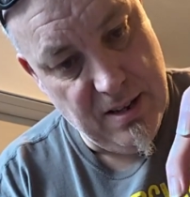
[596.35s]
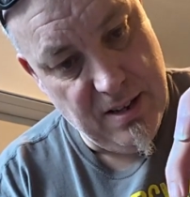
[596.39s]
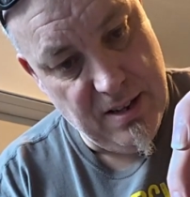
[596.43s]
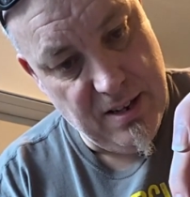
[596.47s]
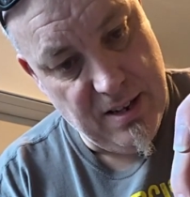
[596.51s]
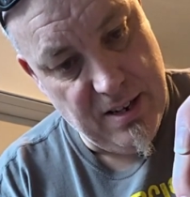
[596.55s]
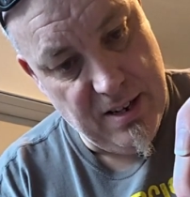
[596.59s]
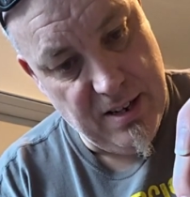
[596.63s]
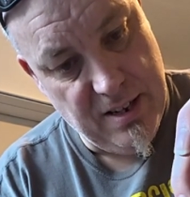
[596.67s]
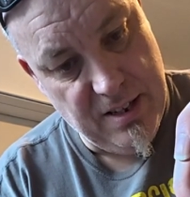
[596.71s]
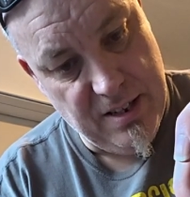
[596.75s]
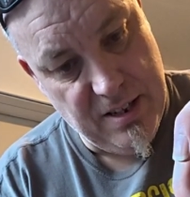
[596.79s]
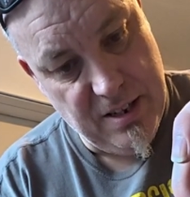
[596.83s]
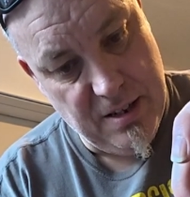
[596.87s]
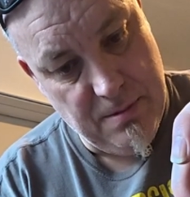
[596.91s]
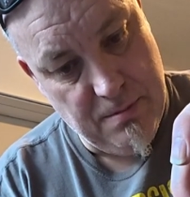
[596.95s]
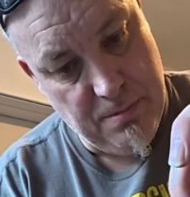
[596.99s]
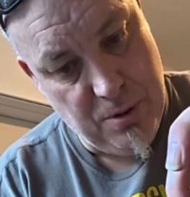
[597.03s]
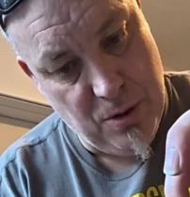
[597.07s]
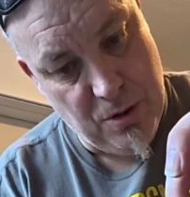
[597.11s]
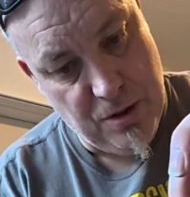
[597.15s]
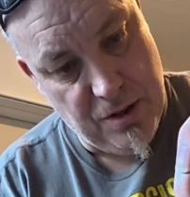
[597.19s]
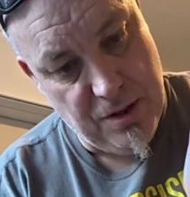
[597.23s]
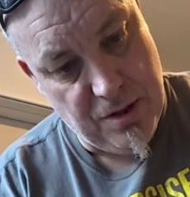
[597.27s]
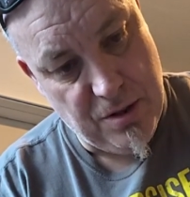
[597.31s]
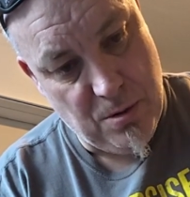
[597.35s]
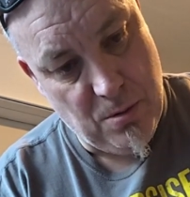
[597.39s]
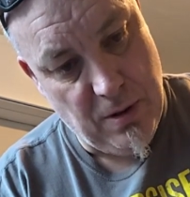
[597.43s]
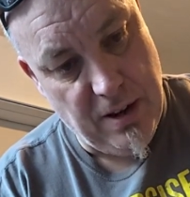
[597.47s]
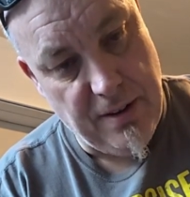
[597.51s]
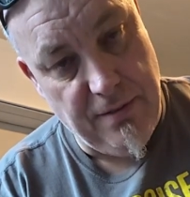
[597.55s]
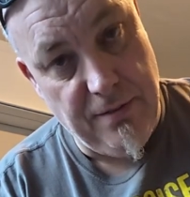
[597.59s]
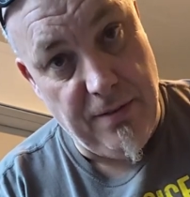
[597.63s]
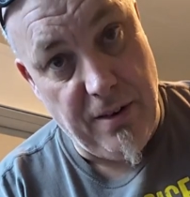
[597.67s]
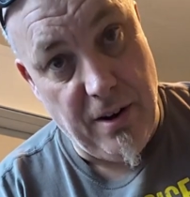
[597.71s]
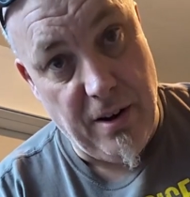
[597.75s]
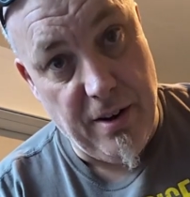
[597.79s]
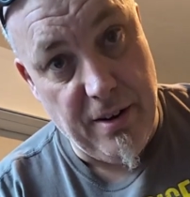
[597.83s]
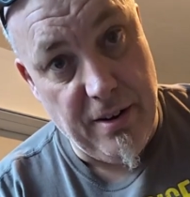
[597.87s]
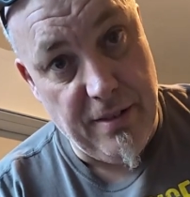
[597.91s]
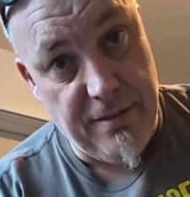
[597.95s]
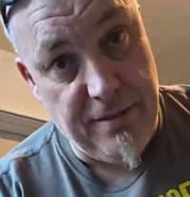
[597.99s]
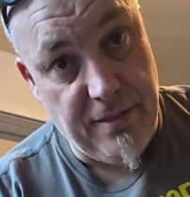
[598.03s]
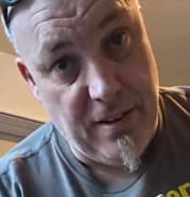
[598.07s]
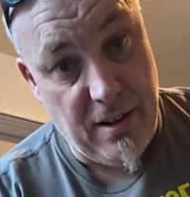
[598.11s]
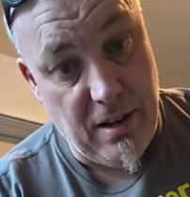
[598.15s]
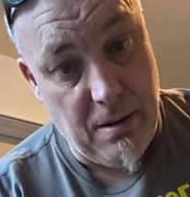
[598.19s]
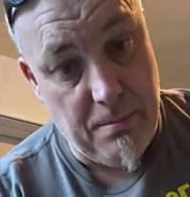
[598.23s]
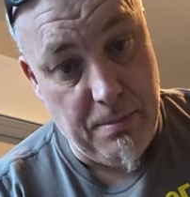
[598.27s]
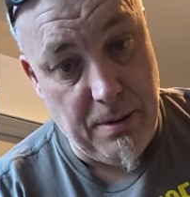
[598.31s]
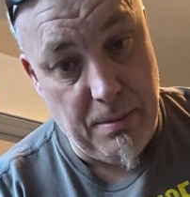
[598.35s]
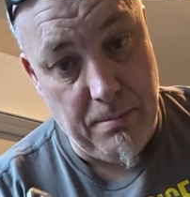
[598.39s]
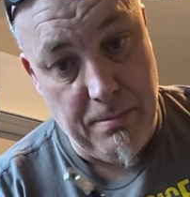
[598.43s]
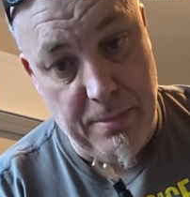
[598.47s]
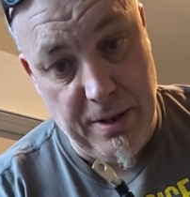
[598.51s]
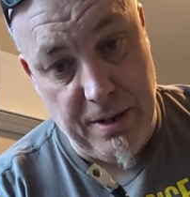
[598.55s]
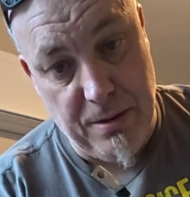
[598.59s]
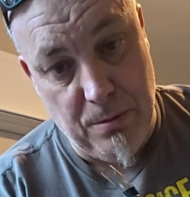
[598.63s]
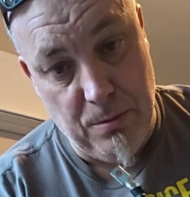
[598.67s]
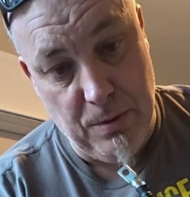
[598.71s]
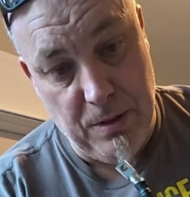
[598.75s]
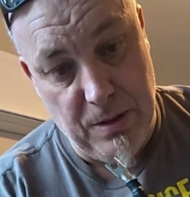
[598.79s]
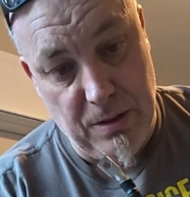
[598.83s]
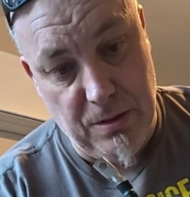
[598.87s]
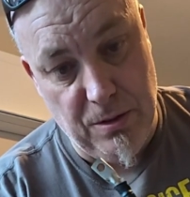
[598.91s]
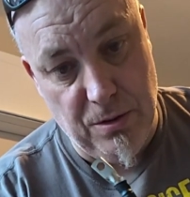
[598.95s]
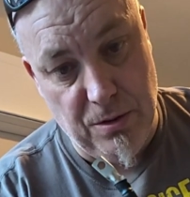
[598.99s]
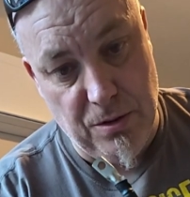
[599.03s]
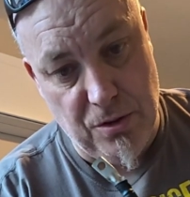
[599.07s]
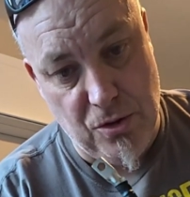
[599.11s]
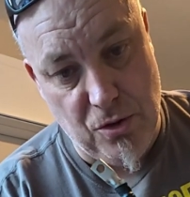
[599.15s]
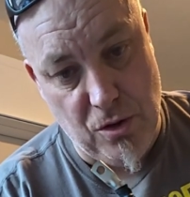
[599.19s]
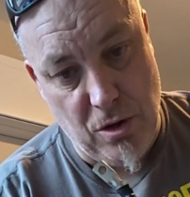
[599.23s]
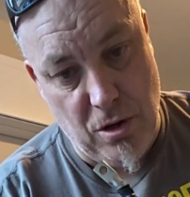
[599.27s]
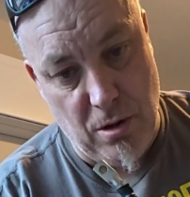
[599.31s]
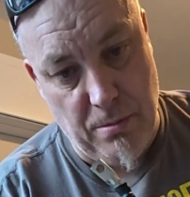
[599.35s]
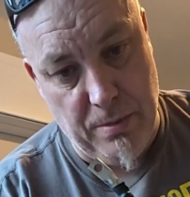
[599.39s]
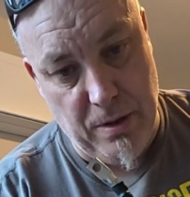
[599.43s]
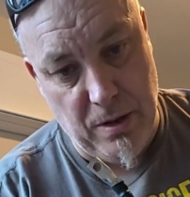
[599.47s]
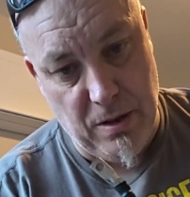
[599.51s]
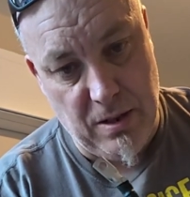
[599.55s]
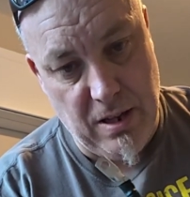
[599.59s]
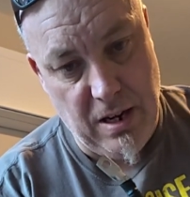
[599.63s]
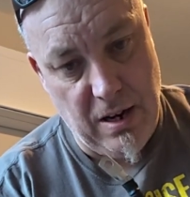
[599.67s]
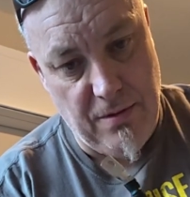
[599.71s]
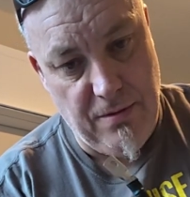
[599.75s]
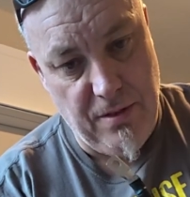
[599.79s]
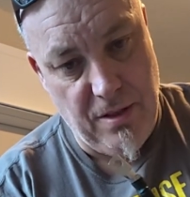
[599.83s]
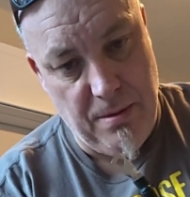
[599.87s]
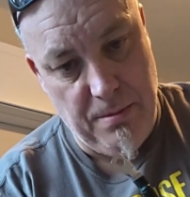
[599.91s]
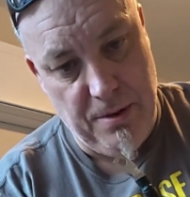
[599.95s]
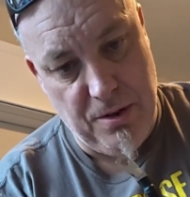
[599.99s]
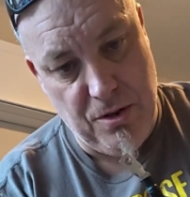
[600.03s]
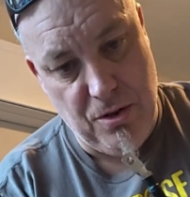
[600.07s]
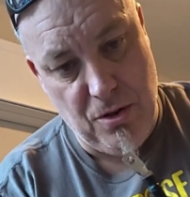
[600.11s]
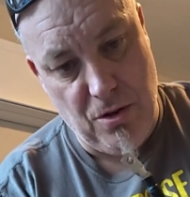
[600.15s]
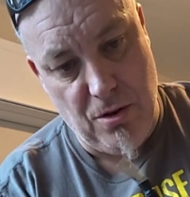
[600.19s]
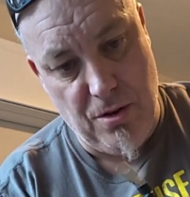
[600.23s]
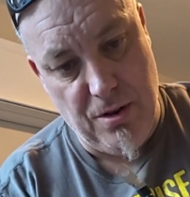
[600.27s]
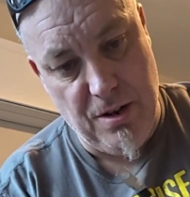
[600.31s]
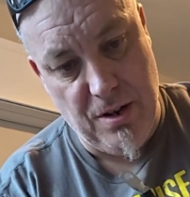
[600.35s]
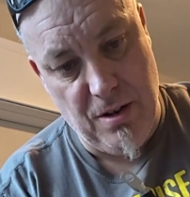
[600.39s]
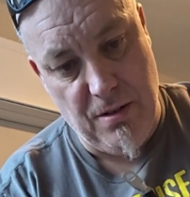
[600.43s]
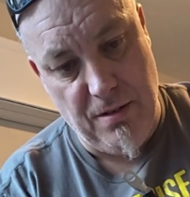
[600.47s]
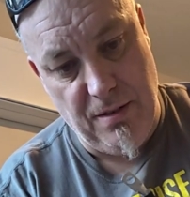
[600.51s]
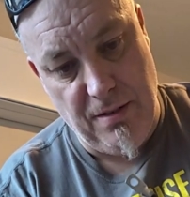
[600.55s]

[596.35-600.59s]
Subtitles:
and I didn't push this quite far enough up, but it will do the job. It'll cover the majority of